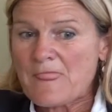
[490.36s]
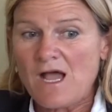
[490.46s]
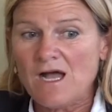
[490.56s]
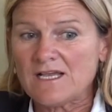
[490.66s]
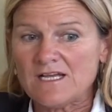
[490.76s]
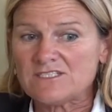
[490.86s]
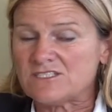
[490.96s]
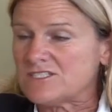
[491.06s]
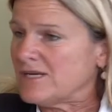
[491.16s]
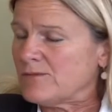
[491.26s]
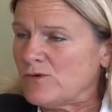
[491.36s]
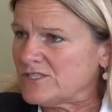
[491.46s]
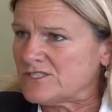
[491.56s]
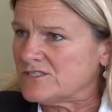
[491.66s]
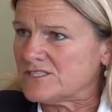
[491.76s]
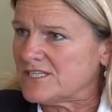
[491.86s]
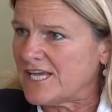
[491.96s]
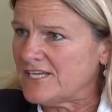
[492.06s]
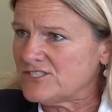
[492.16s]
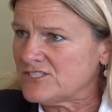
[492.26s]
I ask the same question to the
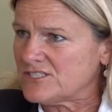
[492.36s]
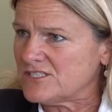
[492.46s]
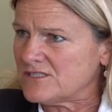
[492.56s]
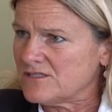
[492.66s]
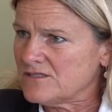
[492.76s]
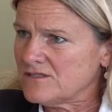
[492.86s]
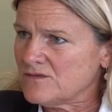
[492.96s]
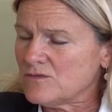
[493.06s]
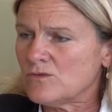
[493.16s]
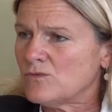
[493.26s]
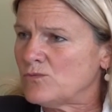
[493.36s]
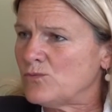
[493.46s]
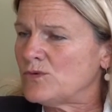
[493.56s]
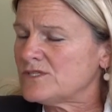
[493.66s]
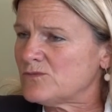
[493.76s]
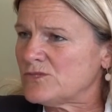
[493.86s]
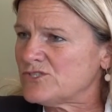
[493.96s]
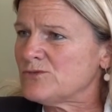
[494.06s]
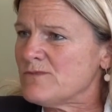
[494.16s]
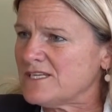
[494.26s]
agency.
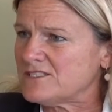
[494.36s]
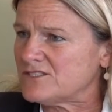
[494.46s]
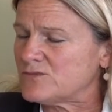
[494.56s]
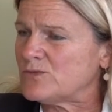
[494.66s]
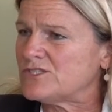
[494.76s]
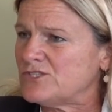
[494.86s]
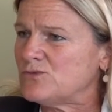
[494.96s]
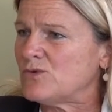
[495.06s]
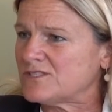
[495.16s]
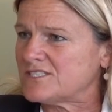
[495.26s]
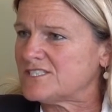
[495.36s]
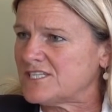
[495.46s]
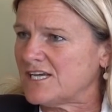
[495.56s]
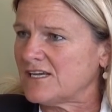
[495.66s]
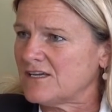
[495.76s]
What's your message? What do you want to say?